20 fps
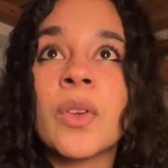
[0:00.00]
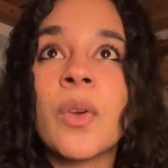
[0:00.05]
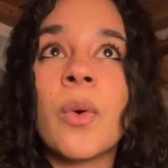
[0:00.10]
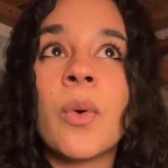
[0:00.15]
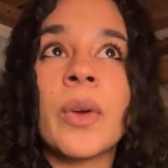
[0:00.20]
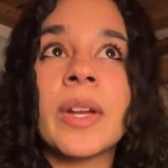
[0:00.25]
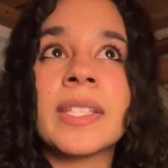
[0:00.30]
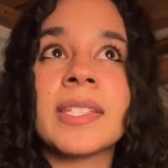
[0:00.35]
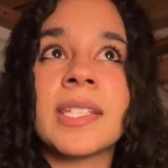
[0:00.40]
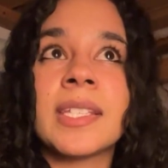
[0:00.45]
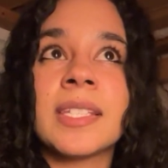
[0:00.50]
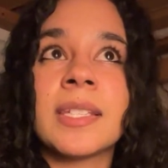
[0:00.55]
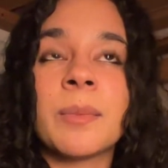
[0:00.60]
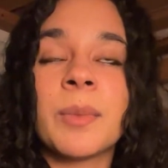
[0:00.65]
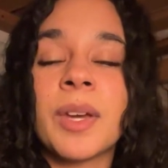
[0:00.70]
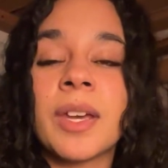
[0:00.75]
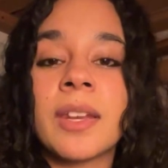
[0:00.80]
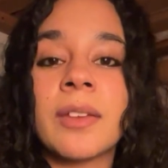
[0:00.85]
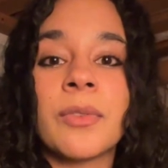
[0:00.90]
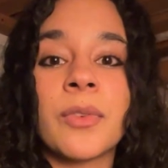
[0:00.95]
or it's like some
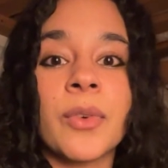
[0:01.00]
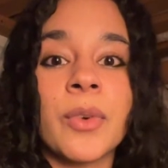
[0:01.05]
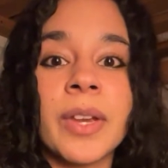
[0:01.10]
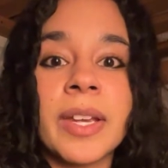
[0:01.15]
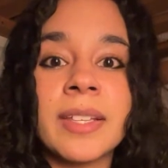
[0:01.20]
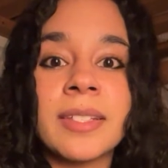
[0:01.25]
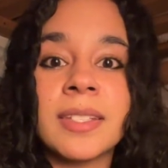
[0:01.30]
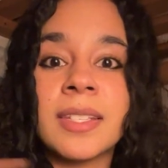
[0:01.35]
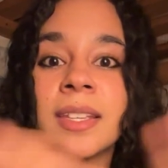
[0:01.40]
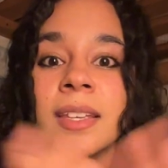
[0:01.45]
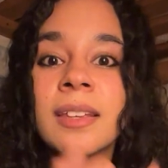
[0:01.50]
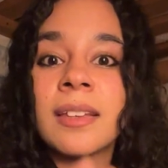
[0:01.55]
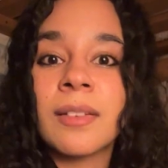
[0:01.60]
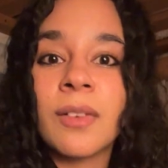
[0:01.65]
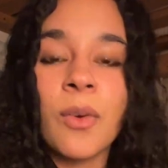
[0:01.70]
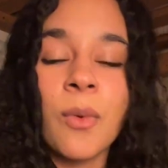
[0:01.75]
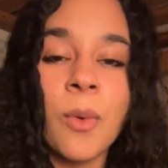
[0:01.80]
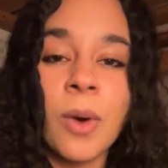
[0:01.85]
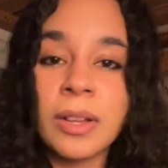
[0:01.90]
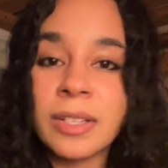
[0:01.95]
kind of crazy
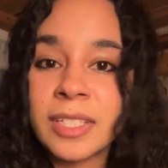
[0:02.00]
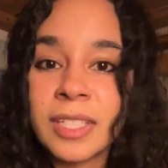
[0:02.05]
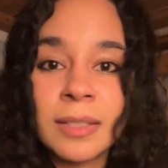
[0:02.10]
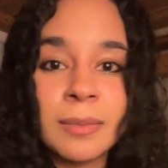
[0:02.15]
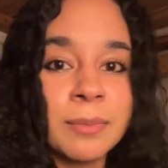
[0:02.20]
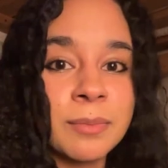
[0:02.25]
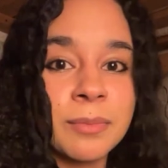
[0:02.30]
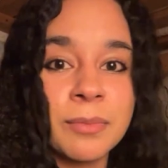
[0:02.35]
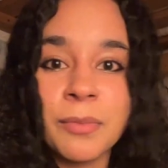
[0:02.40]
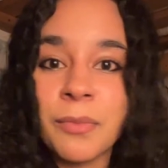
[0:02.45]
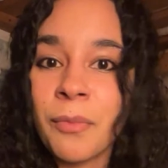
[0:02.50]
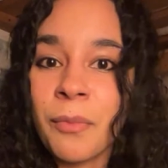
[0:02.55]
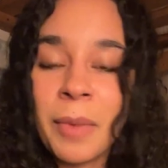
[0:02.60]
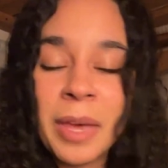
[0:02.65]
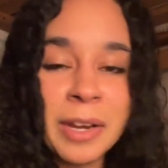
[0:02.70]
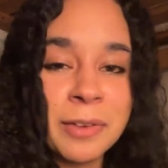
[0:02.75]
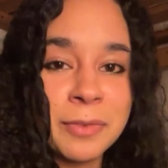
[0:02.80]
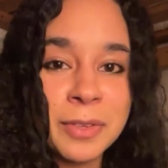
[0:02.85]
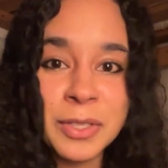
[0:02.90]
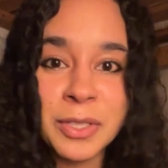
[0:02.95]
quantum
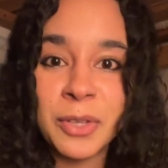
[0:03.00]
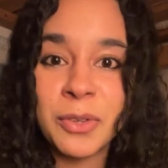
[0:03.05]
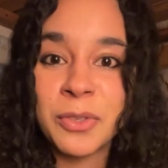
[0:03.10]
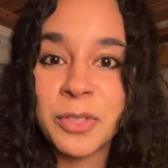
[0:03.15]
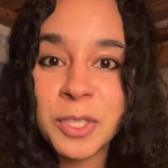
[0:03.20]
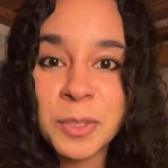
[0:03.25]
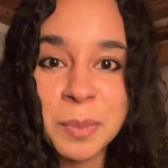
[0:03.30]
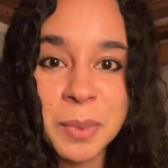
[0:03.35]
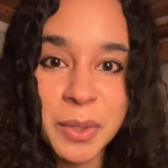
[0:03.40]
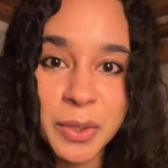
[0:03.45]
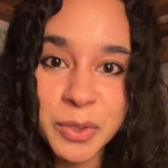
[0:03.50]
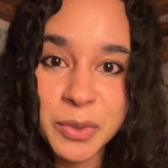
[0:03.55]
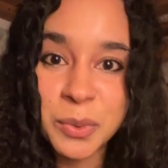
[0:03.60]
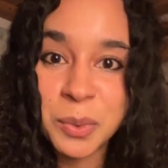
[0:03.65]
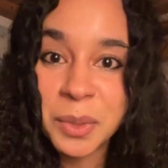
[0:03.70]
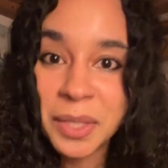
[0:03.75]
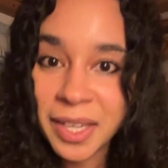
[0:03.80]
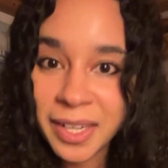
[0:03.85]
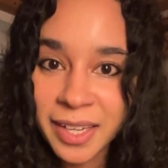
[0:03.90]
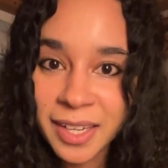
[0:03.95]
metaphysical
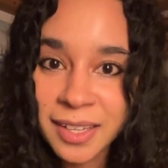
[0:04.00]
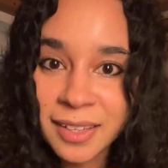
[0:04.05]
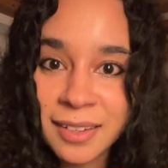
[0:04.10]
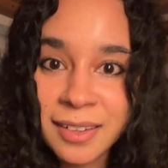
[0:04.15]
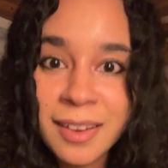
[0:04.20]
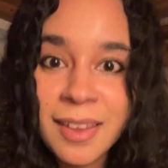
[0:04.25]
spiritual nugget,